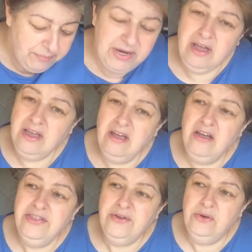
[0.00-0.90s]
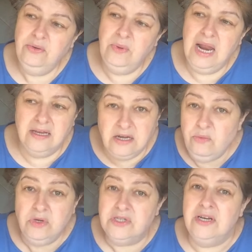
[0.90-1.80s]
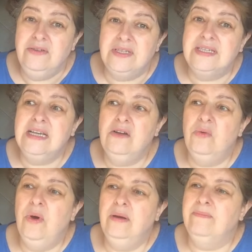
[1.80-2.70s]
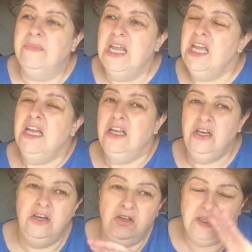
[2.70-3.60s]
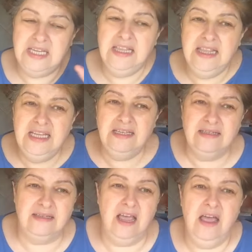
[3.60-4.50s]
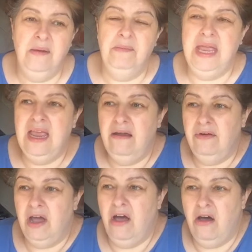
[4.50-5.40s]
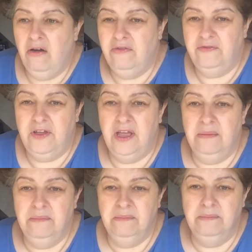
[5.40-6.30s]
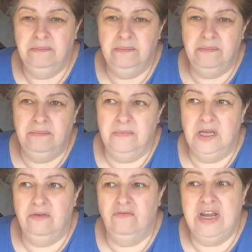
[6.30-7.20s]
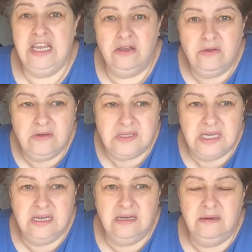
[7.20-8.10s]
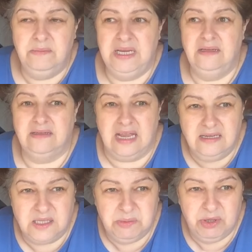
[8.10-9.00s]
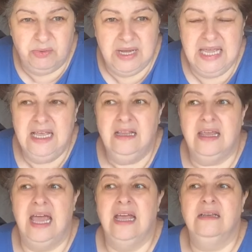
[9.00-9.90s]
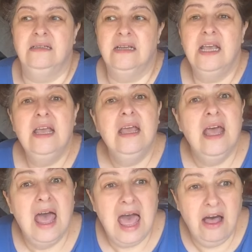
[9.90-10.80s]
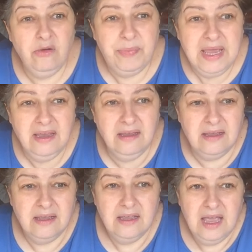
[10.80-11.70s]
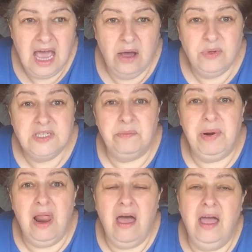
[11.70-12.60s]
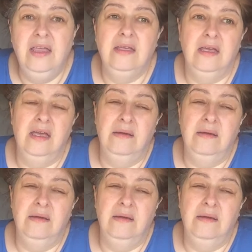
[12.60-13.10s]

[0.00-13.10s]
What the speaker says: but I thought, well, I don't want to lose a single one. Not in this era of reusing and being sensible with and helping our supply